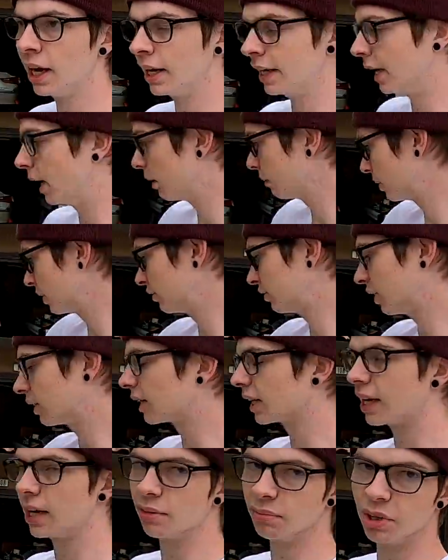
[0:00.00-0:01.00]
Now I'm going to set
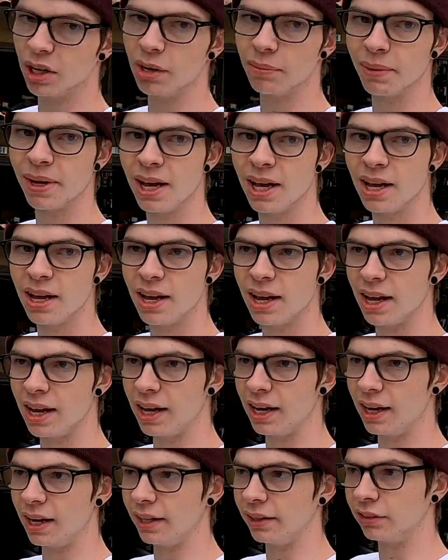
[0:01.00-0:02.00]
the camera up
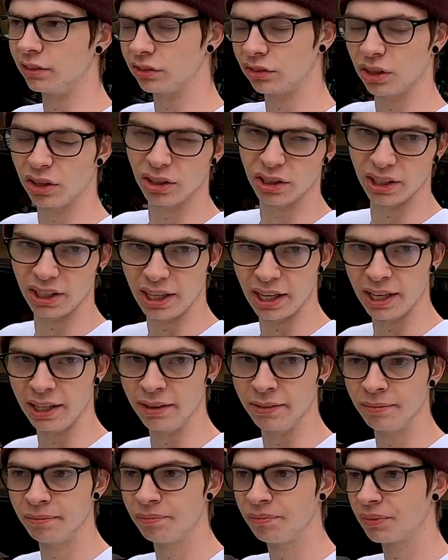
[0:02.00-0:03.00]
and start it again,